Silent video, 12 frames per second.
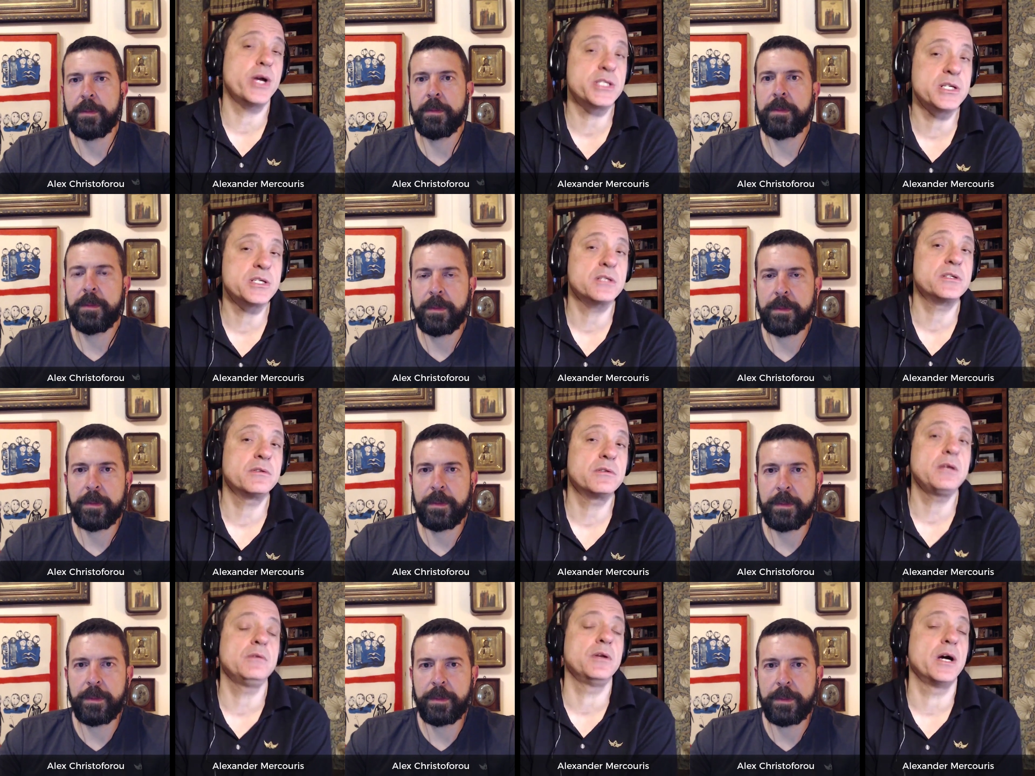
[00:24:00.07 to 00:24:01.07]
Speaker 1: president of the
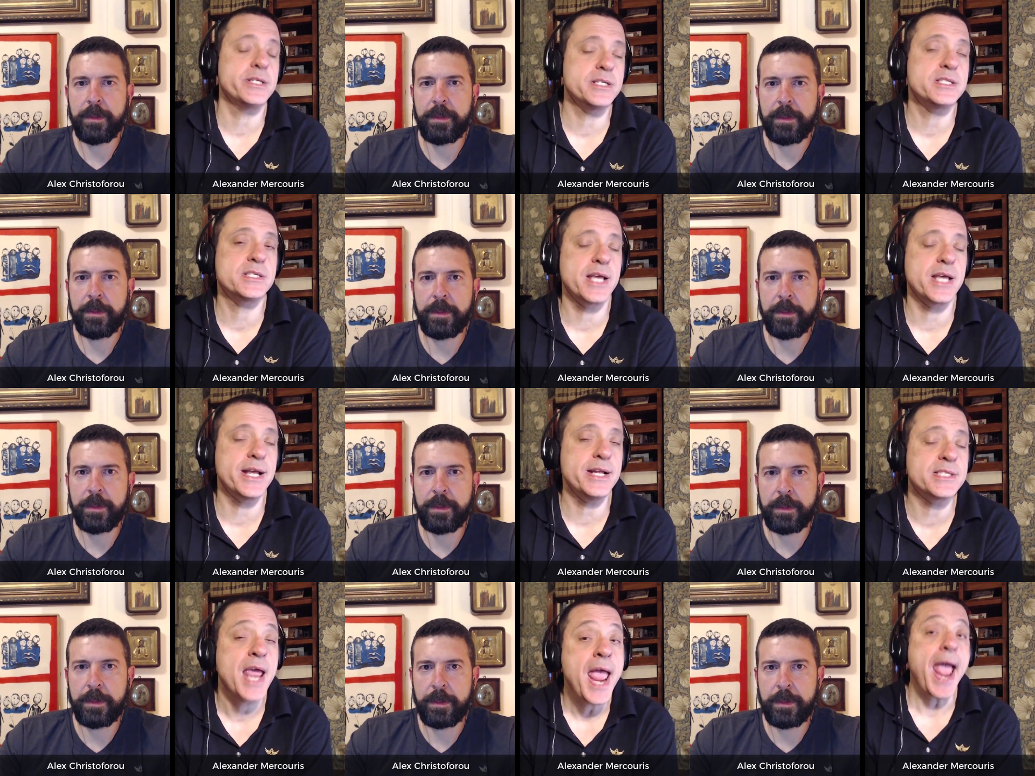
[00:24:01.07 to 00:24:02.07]
United
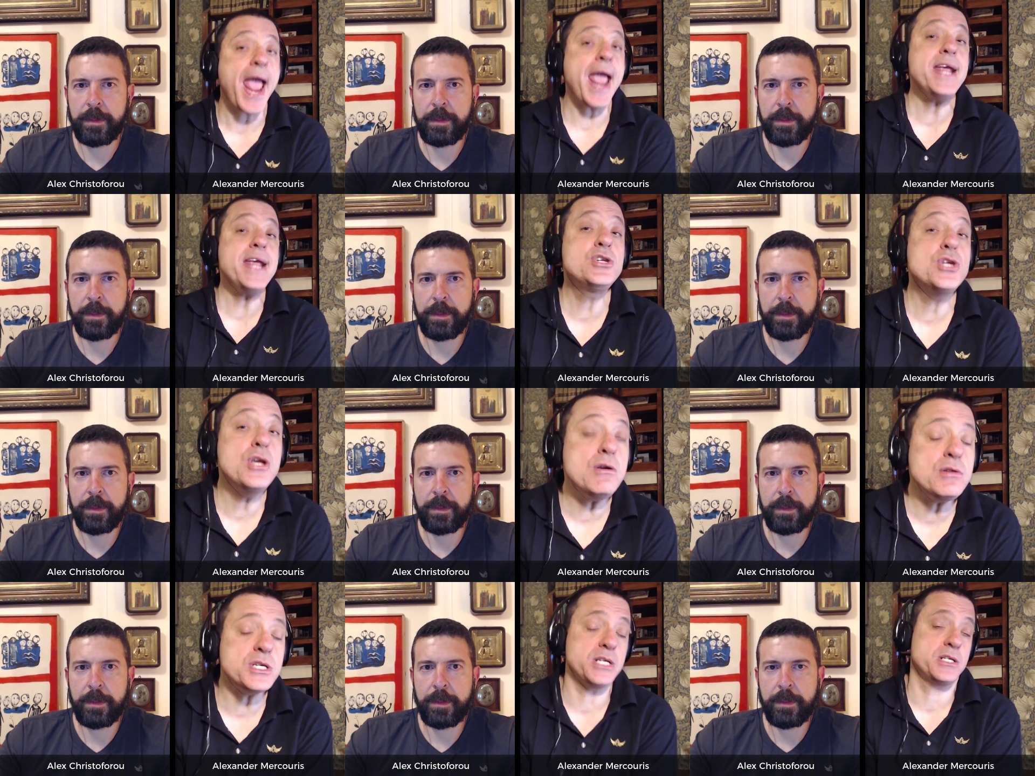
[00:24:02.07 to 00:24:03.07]
States, a
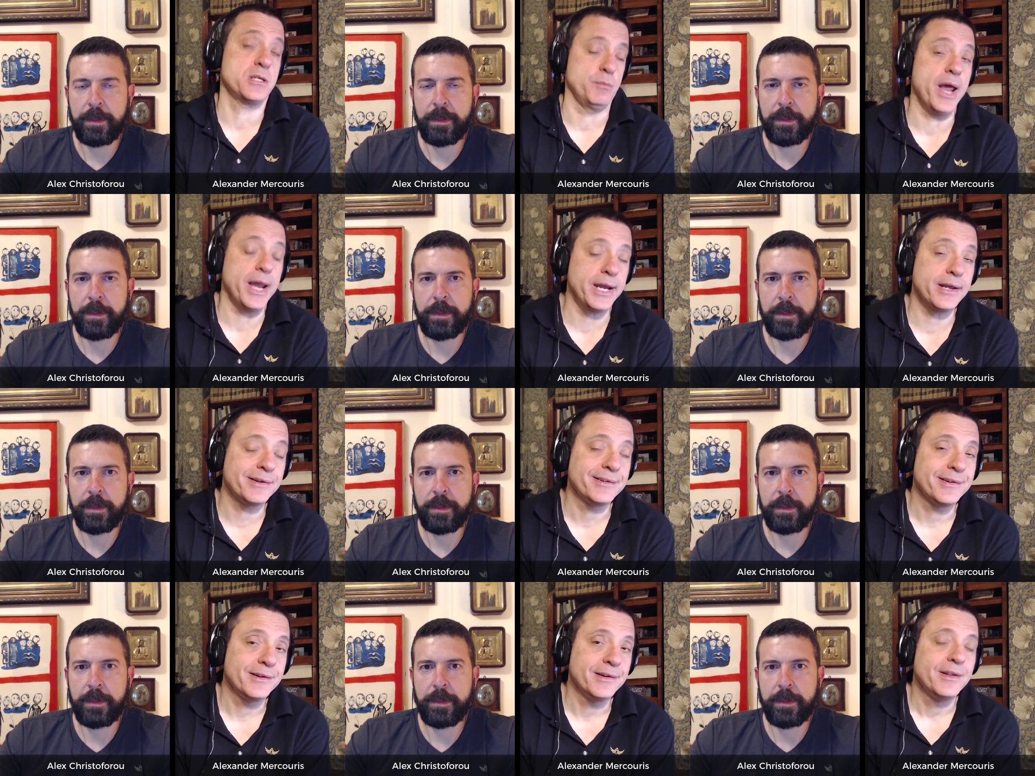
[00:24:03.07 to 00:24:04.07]
duty to make.
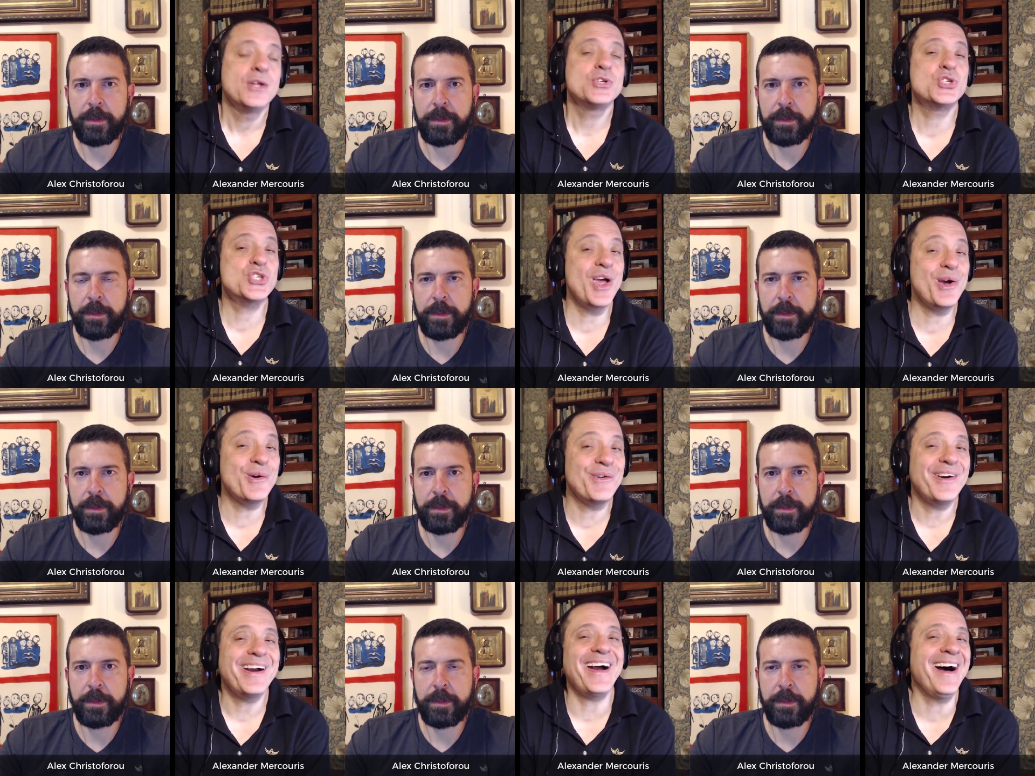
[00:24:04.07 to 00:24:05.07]

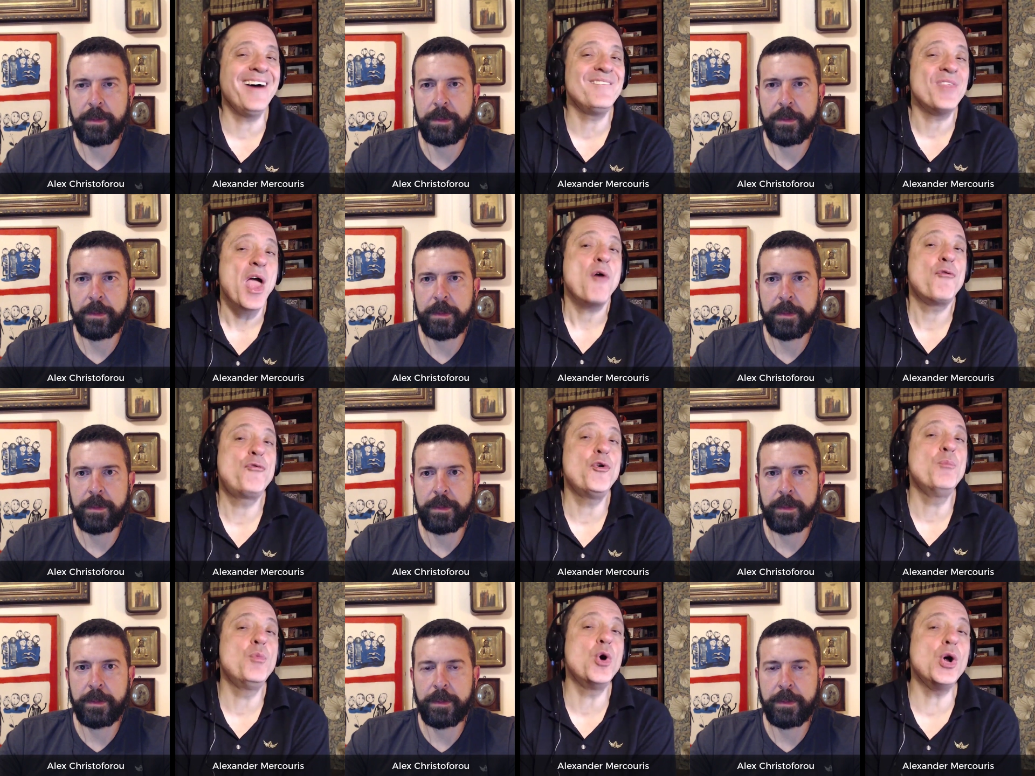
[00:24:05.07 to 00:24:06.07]
So uh,
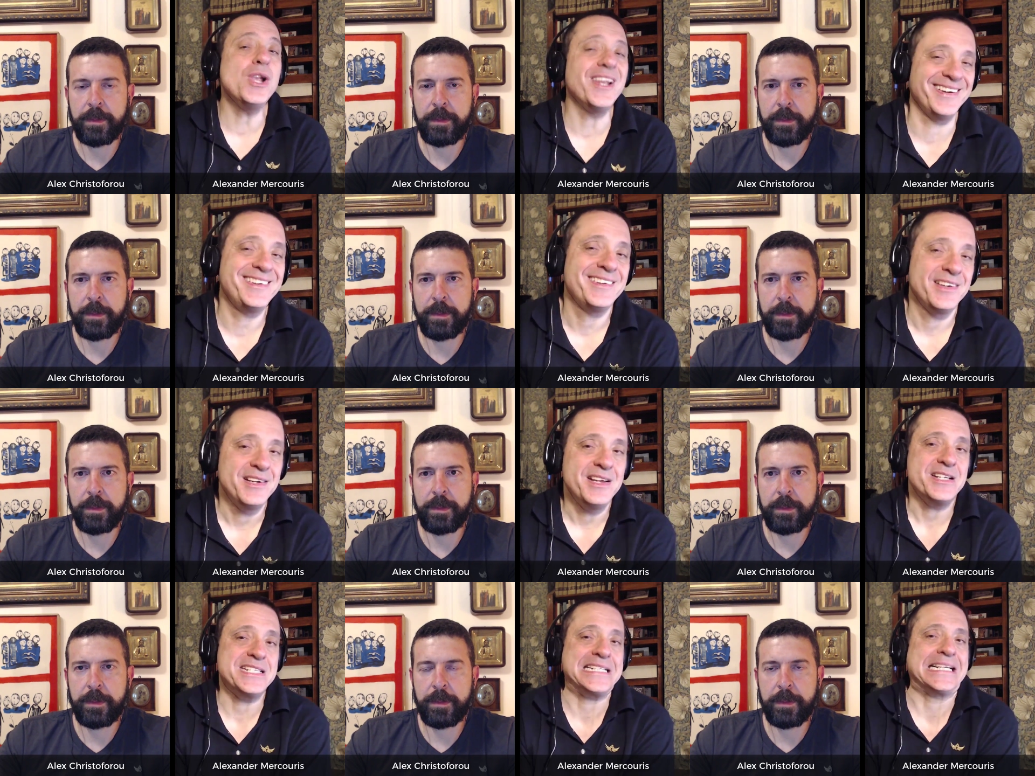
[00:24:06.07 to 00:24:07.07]
for Mueller
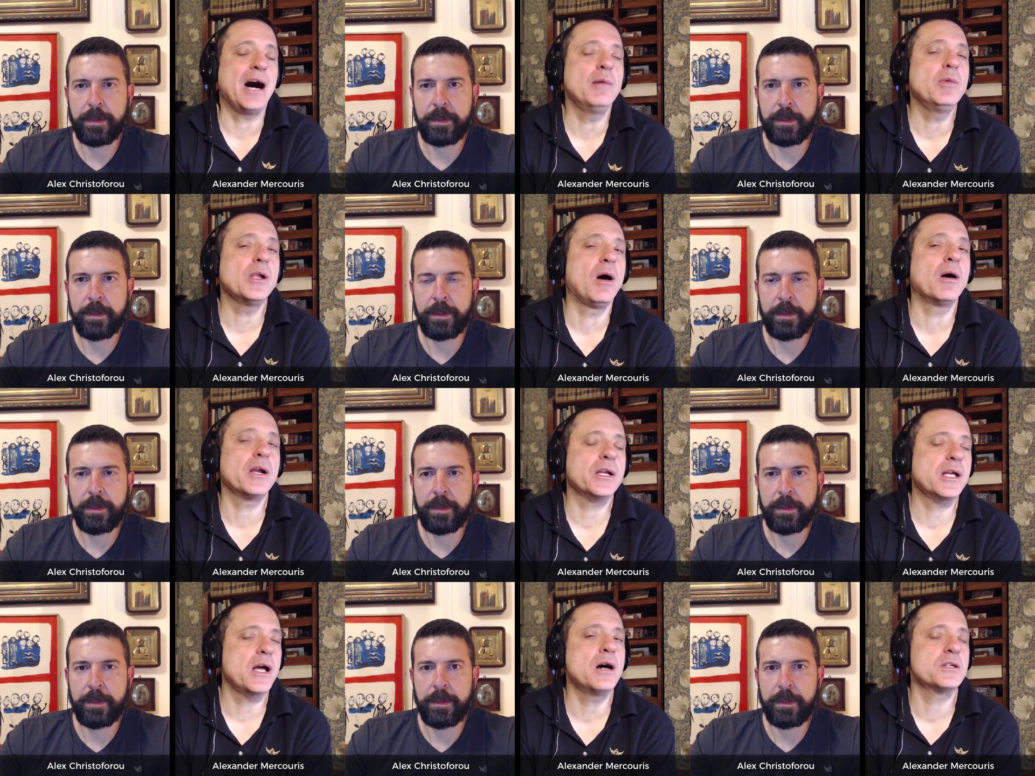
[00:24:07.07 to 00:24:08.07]
to come along
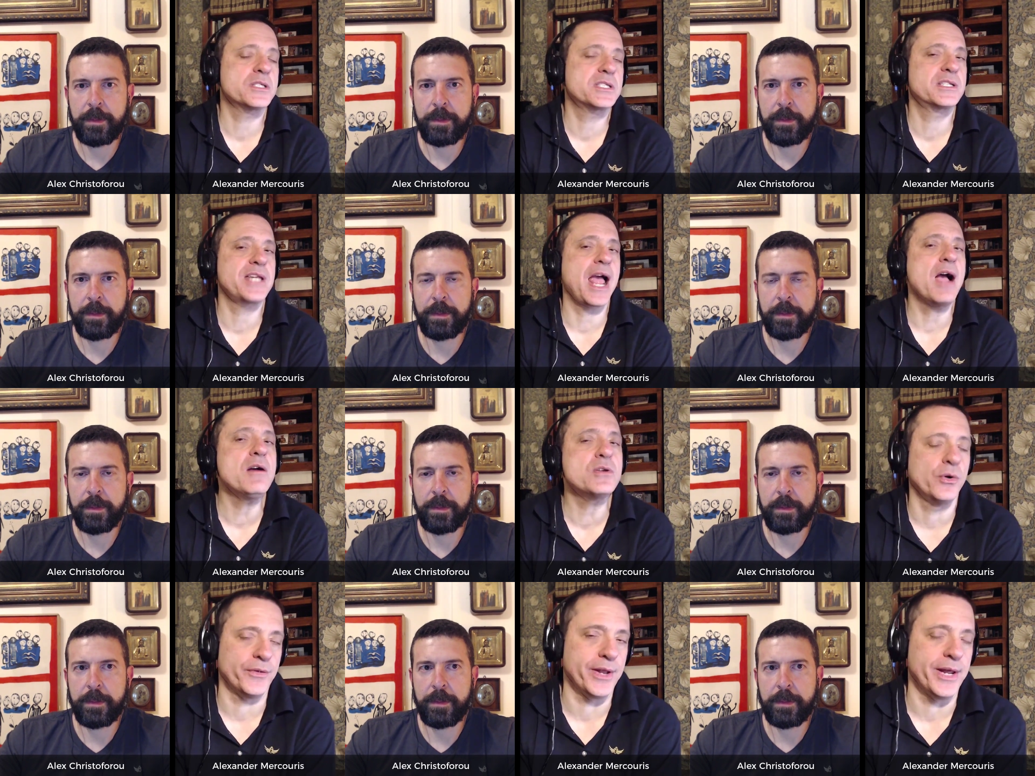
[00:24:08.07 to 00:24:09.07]
and cast doubt
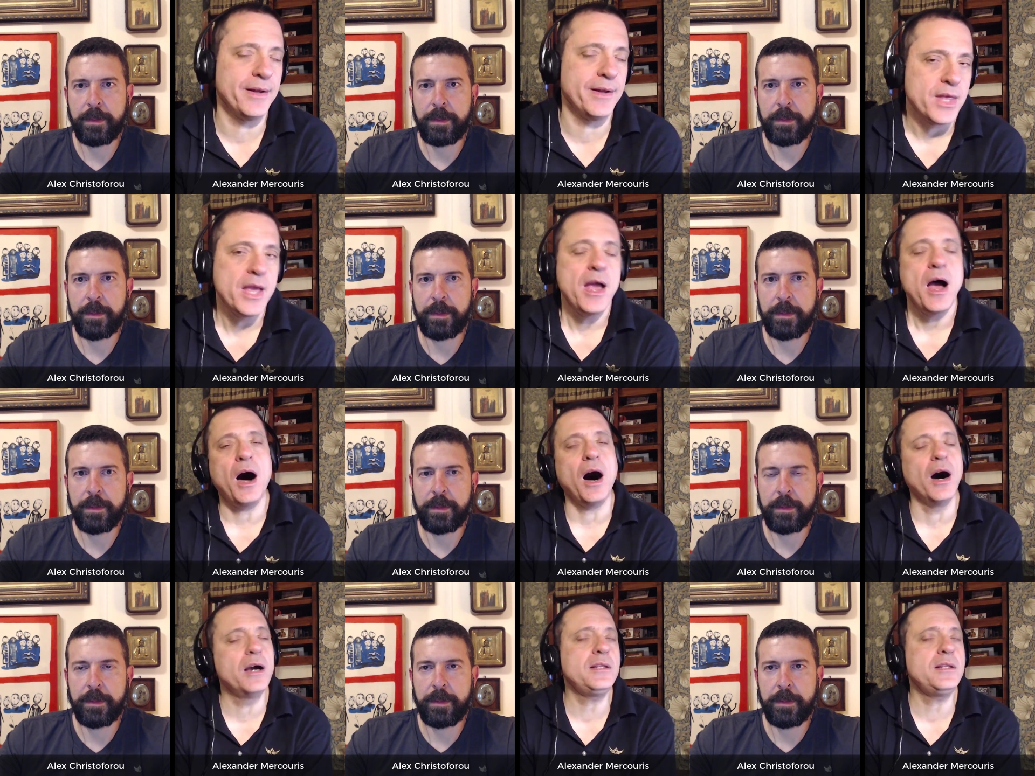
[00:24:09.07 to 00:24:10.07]
on that,
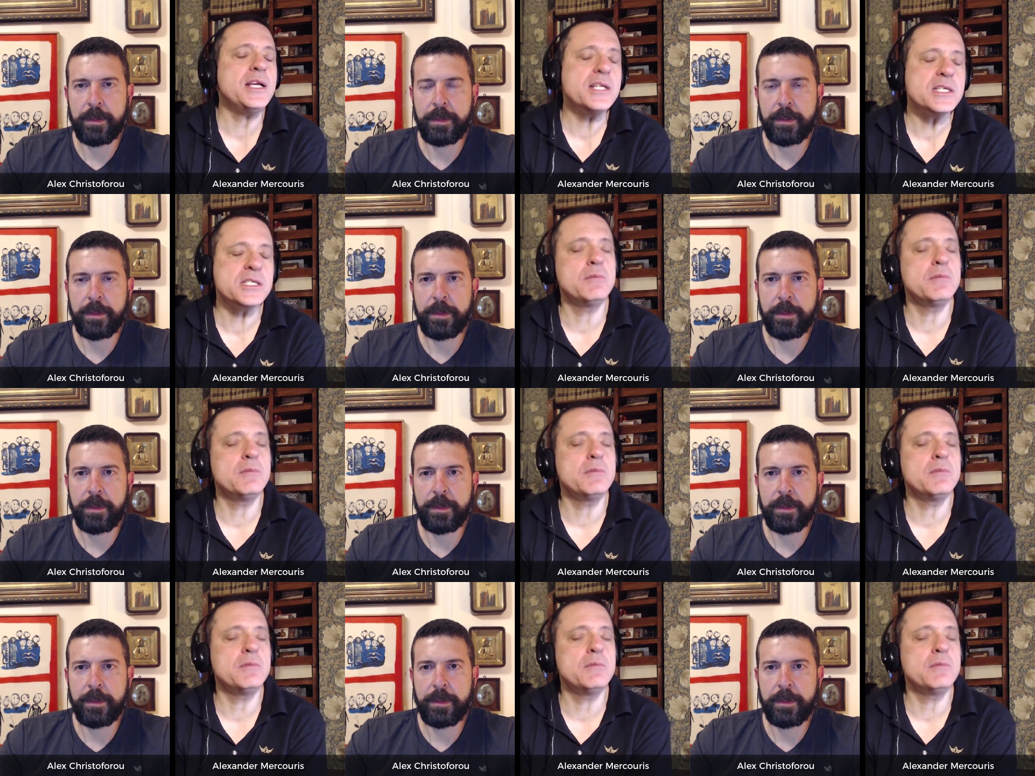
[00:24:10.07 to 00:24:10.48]
I think is